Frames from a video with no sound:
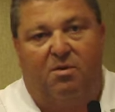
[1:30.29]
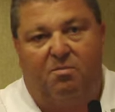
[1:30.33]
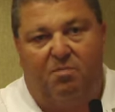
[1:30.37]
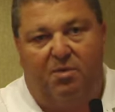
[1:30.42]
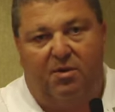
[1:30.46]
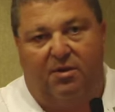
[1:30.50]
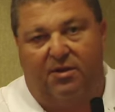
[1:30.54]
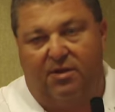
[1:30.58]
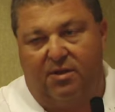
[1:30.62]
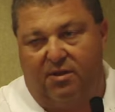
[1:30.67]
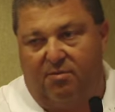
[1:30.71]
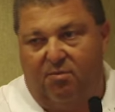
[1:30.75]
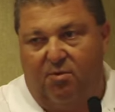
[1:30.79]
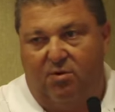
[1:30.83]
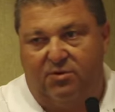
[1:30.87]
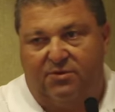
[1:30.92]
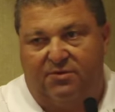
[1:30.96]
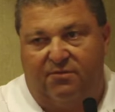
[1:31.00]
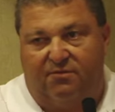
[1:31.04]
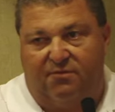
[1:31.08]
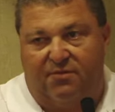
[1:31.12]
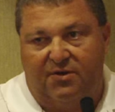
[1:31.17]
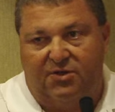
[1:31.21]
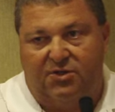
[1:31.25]
we build it in the
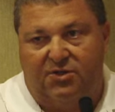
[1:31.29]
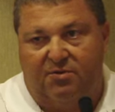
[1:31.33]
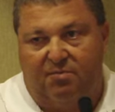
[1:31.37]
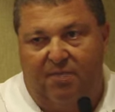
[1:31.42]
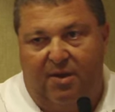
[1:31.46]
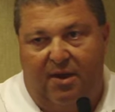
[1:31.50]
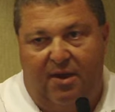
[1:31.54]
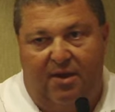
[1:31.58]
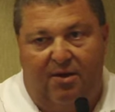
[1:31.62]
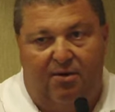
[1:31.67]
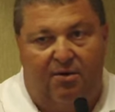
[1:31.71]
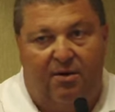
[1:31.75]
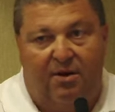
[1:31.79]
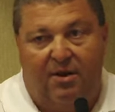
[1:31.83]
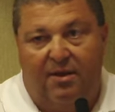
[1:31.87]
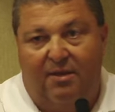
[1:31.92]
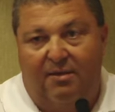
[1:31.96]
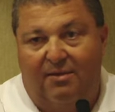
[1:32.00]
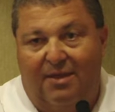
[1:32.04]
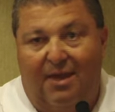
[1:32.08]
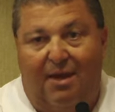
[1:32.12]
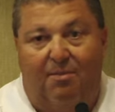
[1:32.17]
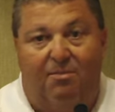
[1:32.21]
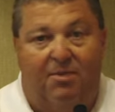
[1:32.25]
most efficient manner?
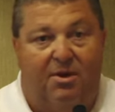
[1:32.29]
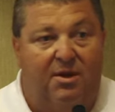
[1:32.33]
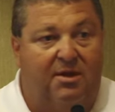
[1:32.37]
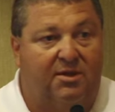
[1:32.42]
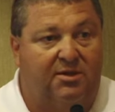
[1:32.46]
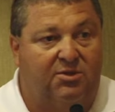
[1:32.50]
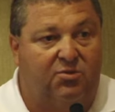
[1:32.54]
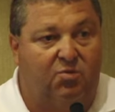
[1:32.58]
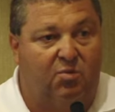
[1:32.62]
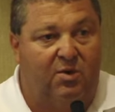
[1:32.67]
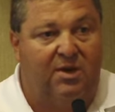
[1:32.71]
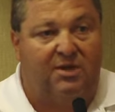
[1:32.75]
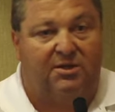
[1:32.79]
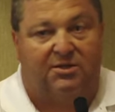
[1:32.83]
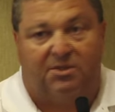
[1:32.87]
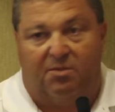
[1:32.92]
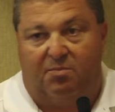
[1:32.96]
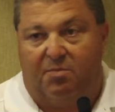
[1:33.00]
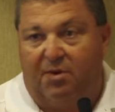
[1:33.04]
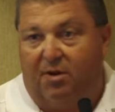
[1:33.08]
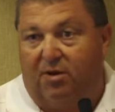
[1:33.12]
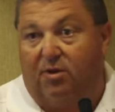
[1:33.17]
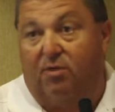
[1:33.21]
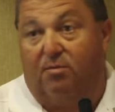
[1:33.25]
That means we as the
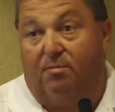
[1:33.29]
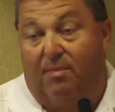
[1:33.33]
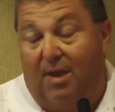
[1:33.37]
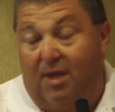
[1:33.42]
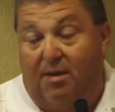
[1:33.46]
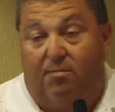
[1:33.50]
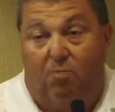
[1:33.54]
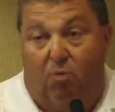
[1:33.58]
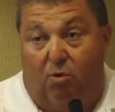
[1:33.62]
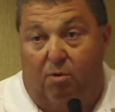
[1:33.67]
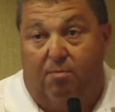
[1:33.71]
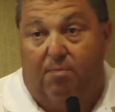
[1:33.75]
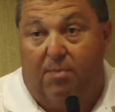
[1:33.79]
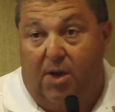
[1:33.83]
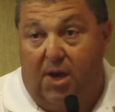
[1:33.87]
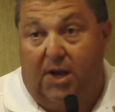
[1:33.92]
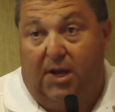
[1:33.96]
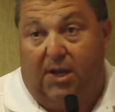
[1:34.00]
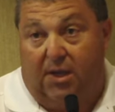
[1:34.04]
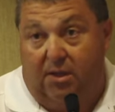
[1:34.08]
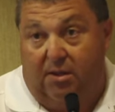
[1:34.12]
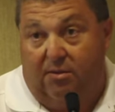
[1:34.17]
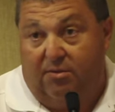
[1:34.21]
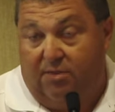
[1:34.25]
builder make more
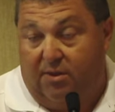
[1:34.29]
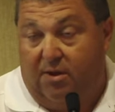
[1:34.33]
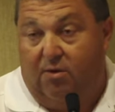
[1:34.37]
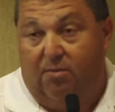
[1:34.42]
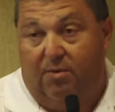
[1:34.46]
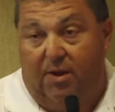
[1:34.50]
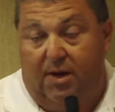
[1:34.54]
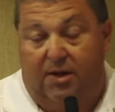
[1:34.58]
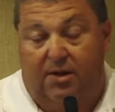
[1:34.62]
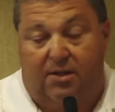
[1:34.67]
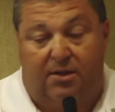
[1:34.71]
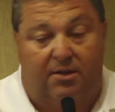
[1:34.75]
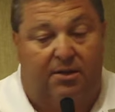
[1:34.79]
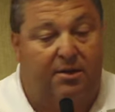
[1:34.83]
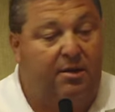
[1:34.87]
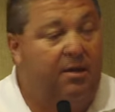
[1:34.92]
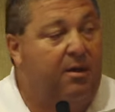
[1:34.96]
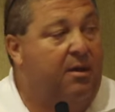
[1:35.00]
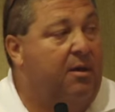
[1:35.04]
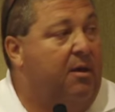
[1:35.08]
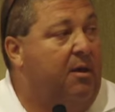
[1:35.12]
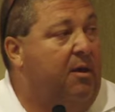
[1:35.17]
money, theoretically.